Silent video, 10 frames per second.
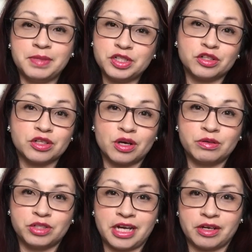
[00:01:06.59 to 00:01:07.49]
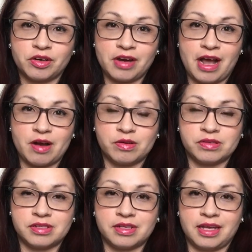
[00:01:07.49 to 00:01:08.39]
be sure to go check her
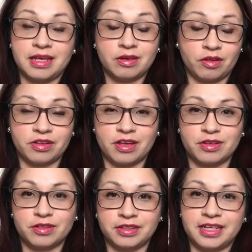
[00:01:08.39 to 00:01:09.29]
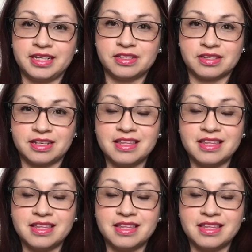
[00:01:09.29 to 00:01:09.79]
out and all the other ladies